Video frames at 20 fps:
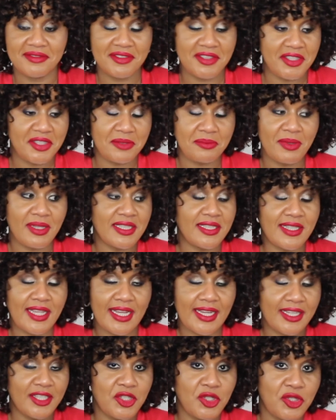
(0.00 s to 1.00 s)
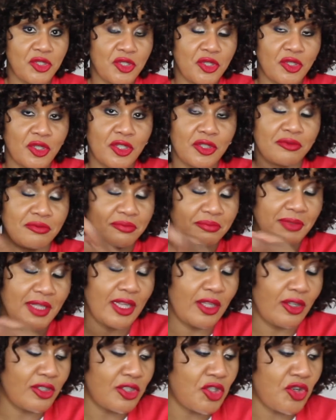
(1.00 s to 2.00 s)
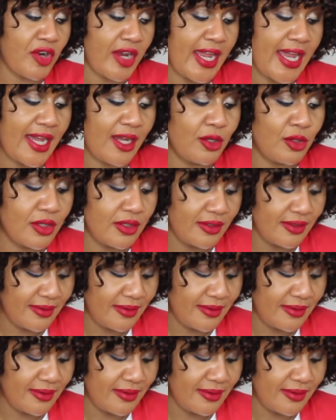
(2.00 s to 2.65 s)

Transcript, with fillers: just smells like I just took my laundry out.